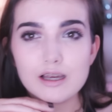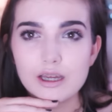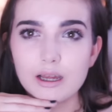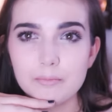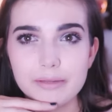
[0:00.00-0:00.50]

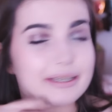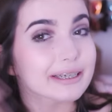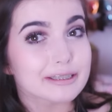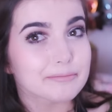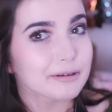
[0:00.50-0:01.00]
And I'm like,
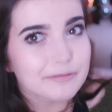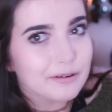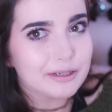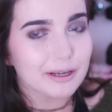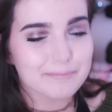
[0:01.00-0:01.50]
it's my
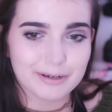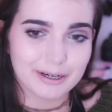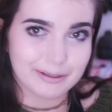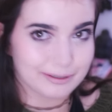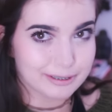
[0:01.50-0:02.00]
phone
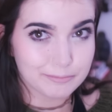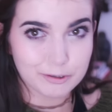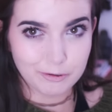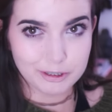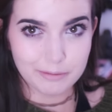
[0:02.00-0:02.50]
number. Some
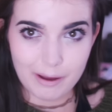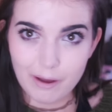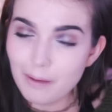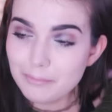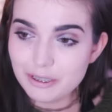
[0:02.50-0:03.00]
jokes about
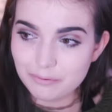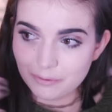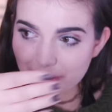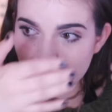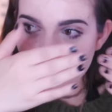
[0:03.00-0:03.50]
hummus
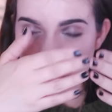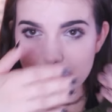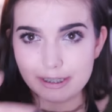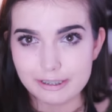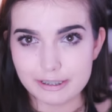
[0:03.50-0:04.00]
were
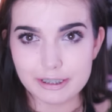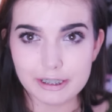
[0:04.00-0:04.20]
exchanged.